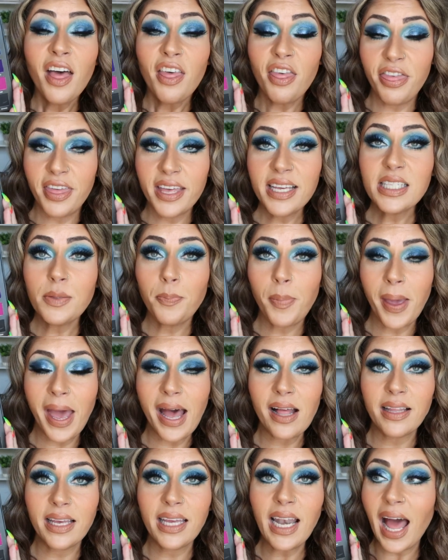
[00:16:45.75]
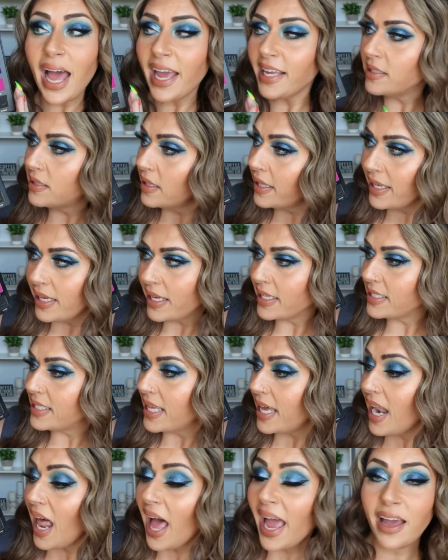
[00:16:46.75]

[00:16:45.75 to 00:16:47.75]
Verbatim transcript: this palette, I like I said,